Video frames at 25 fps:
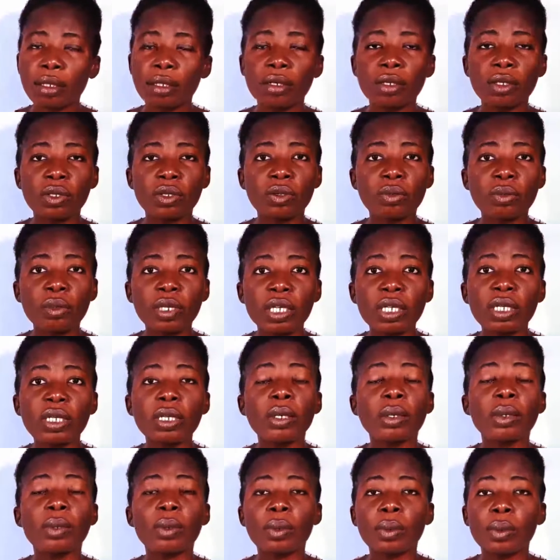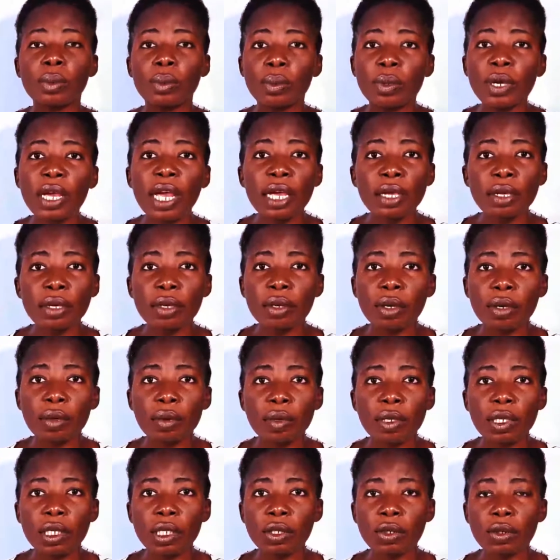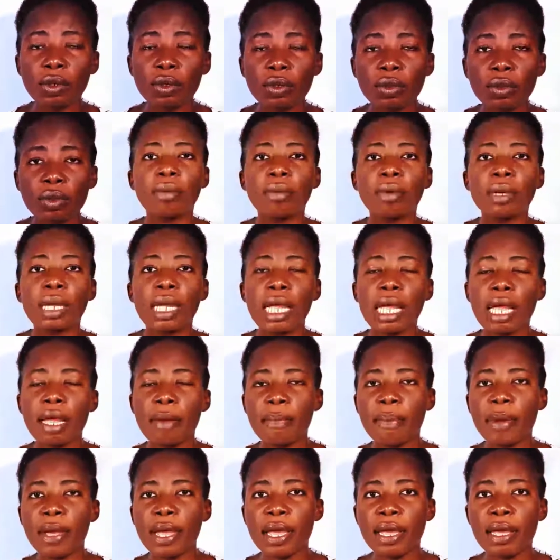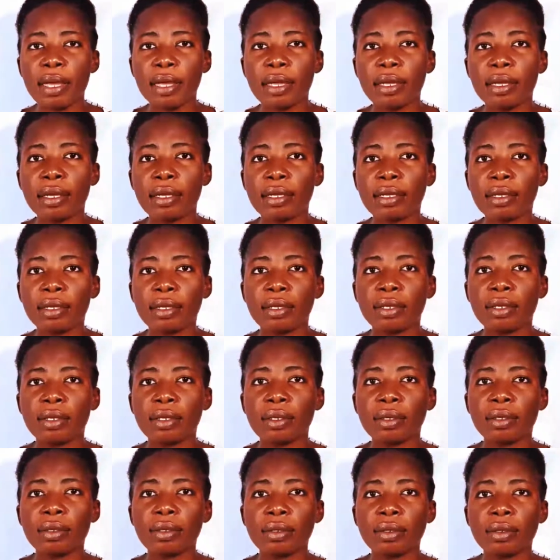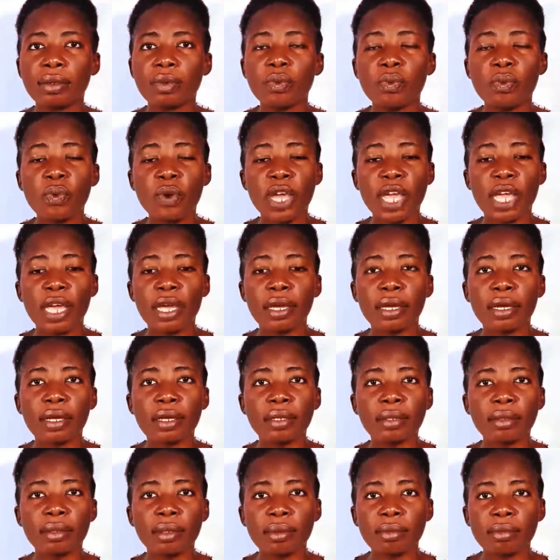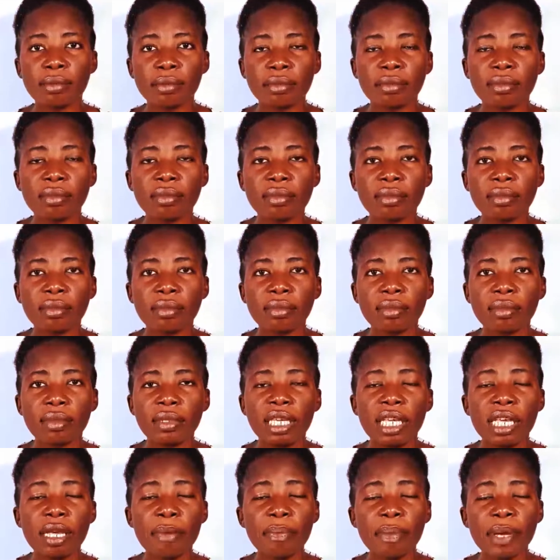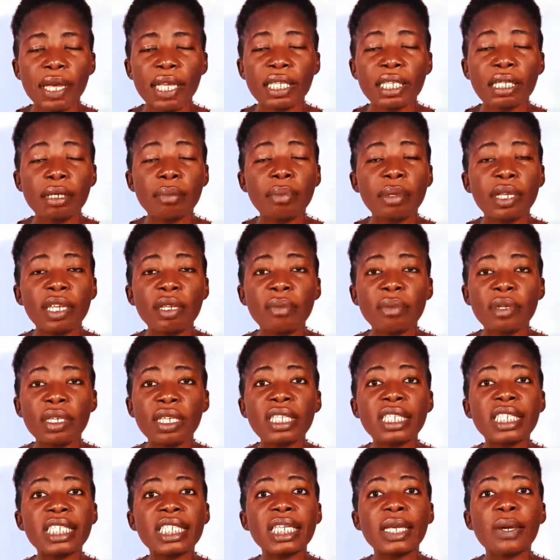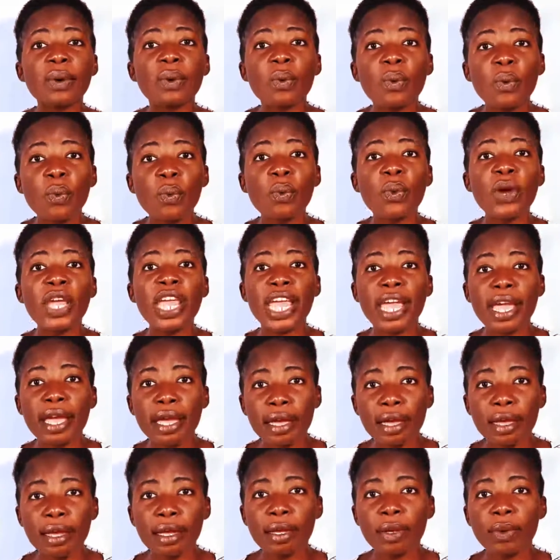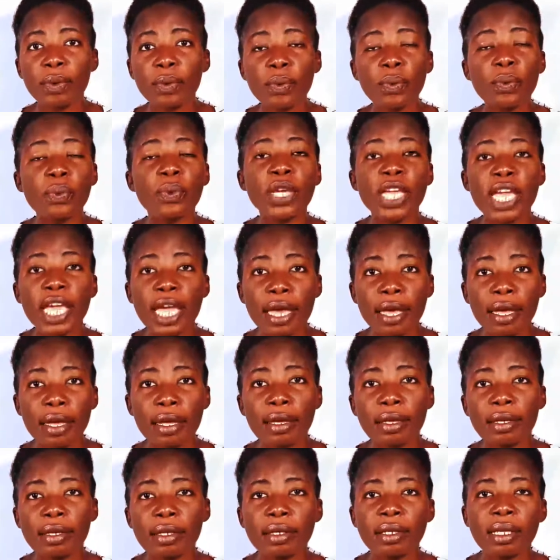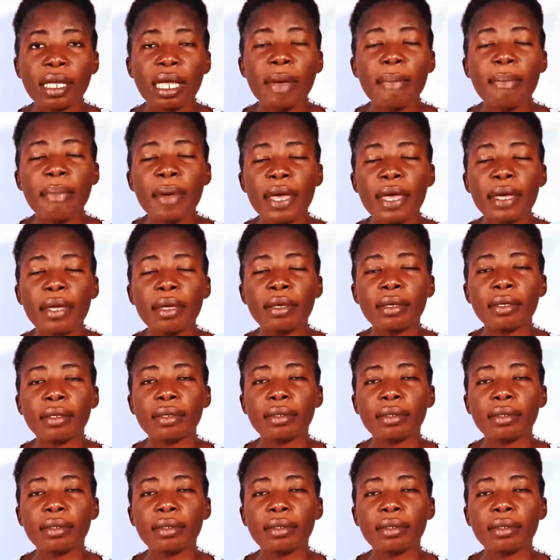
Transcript: to mean, where are you going to? Ebe. Where? Ebe simply means where. Where? Ebe.